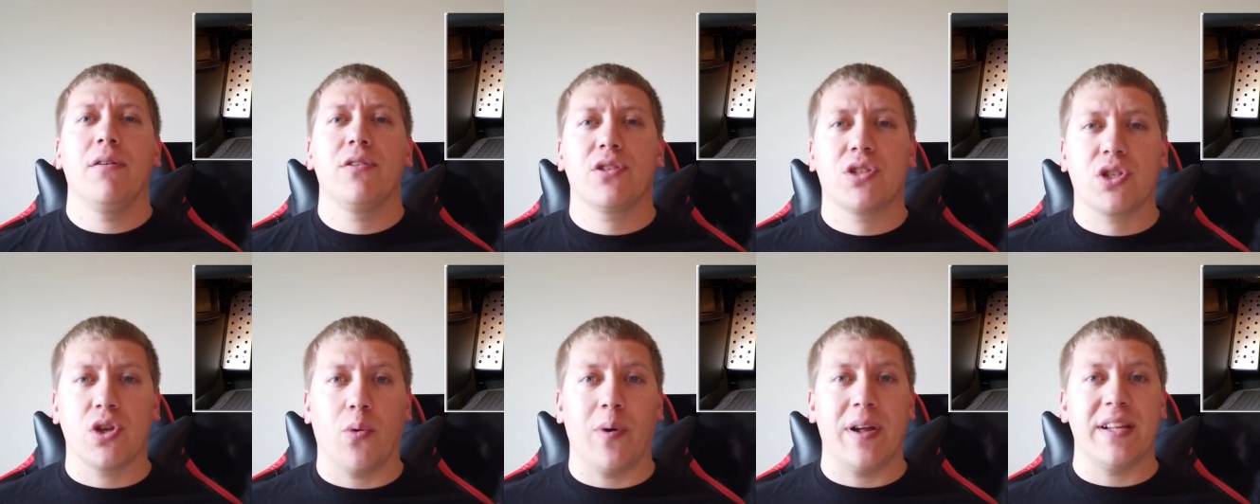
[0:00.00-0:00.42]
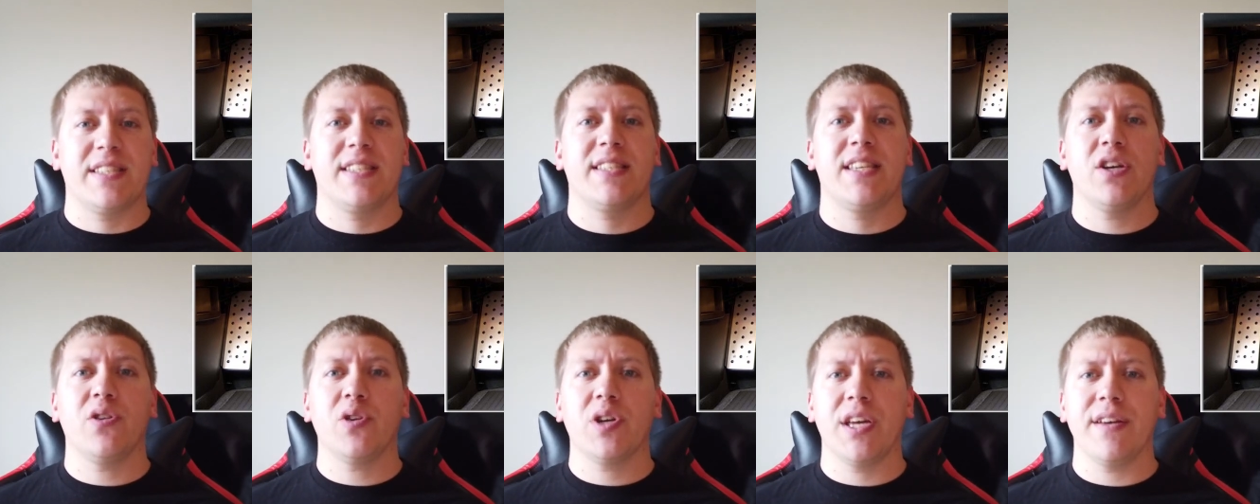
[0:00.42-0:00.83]
So it
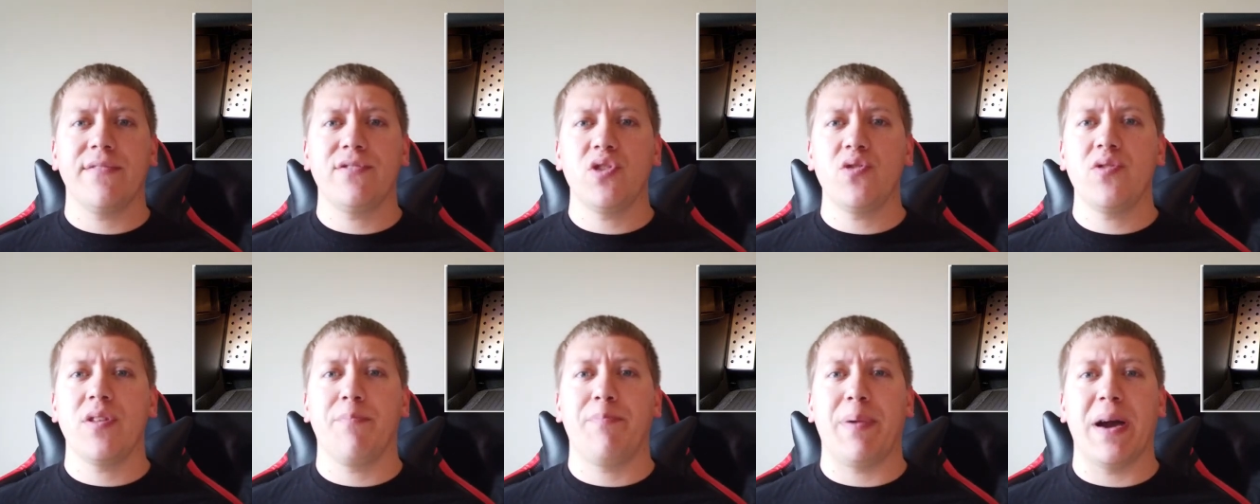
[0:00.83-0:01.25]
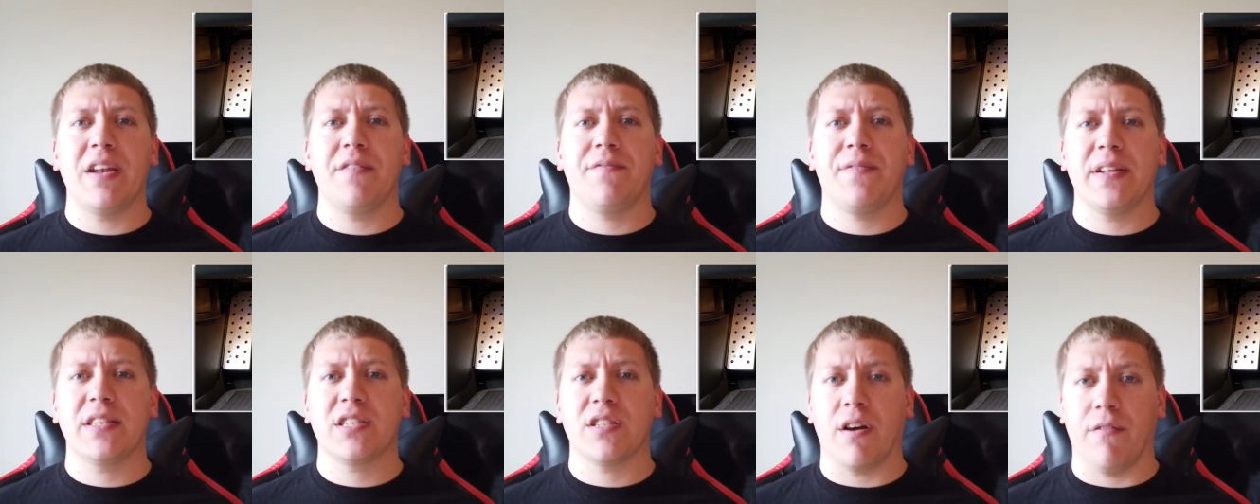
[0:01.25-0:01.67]
still gives you the
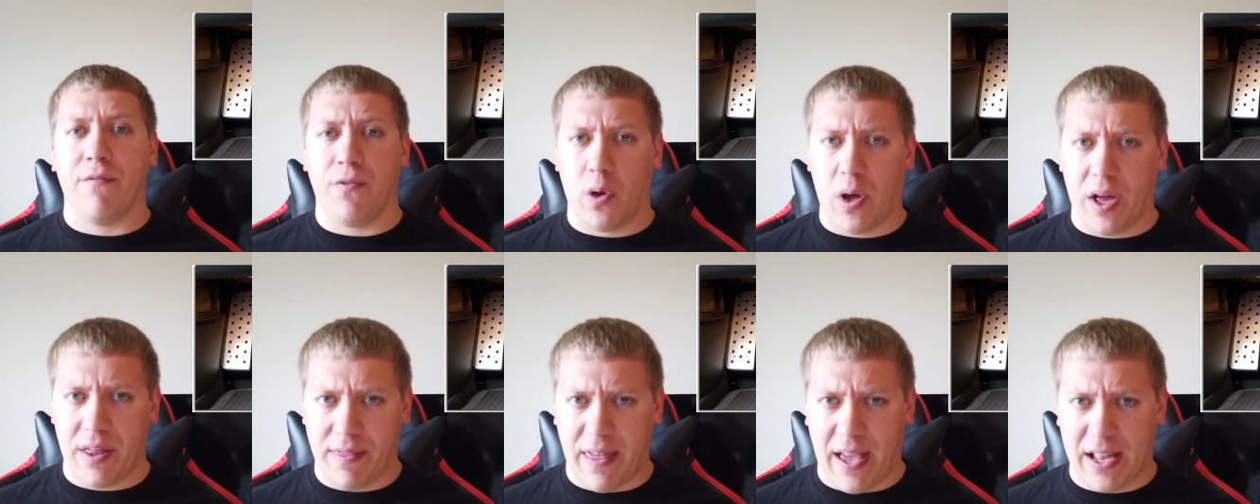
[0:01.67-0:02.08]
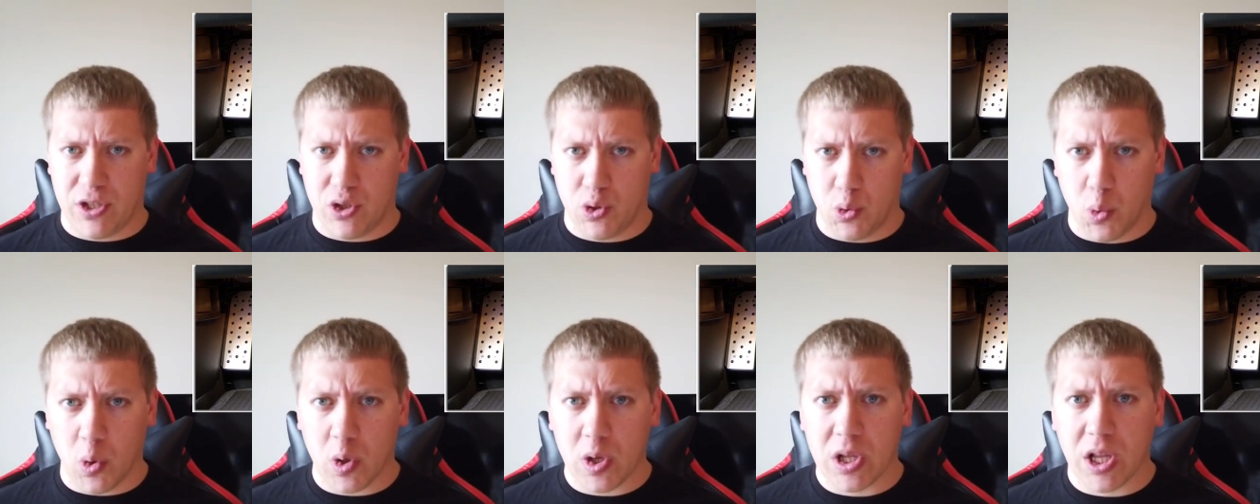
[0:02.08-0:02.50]
benefits of that, that
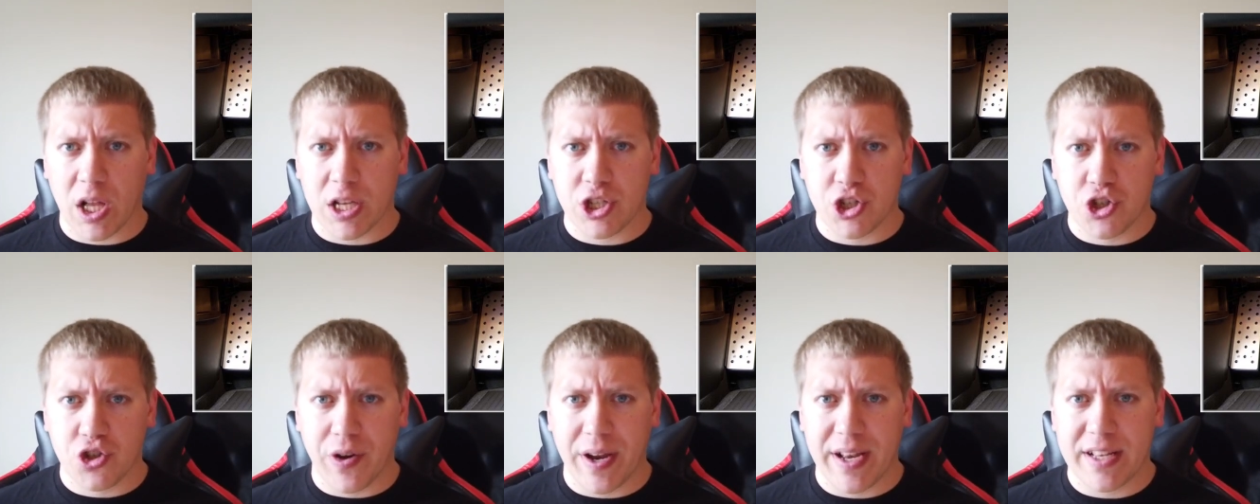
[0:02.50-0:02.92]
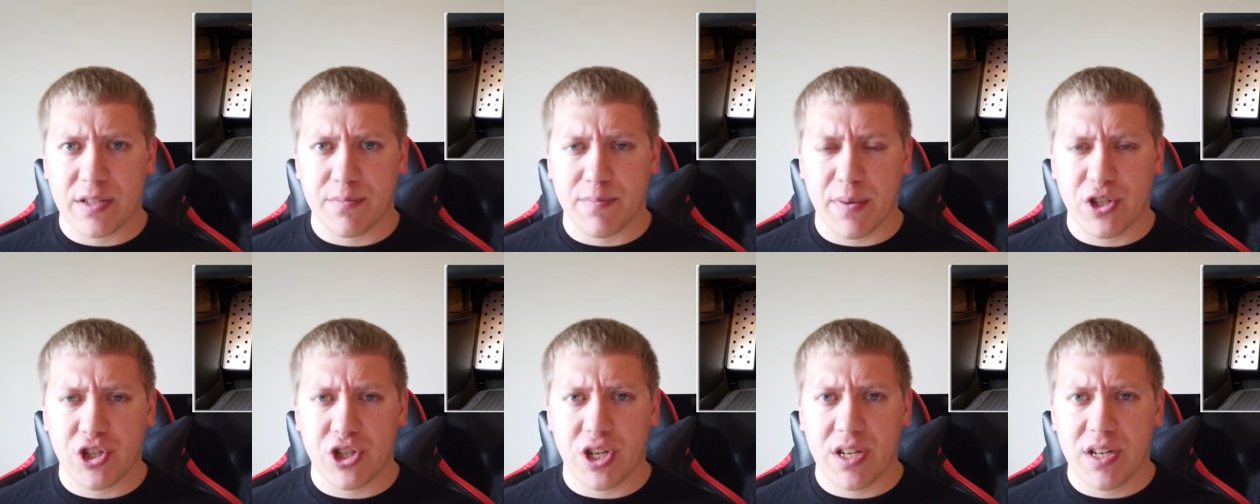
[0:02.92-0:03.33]
dual clutch
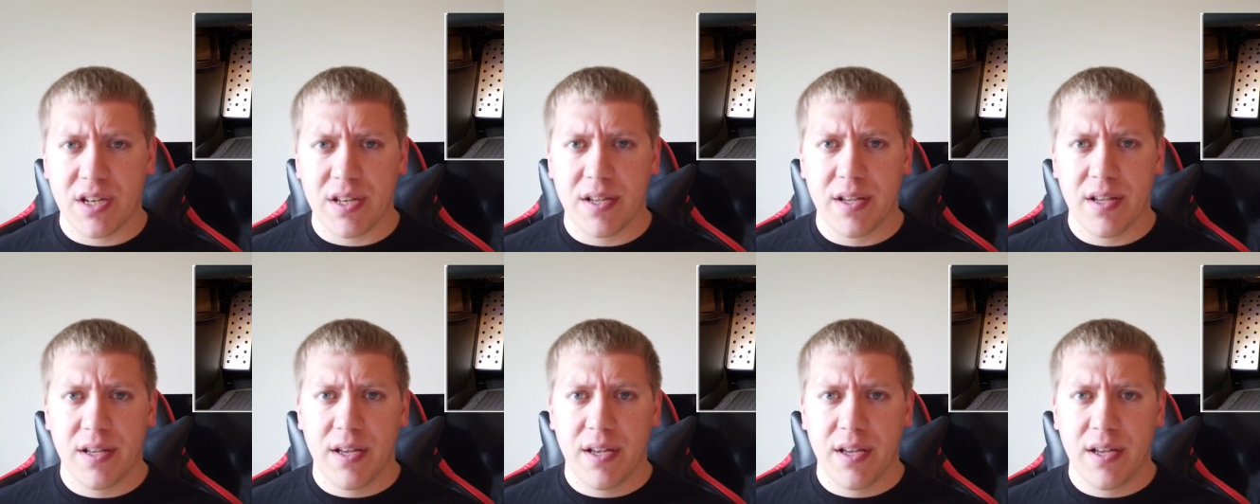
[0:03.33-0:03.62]
transmission,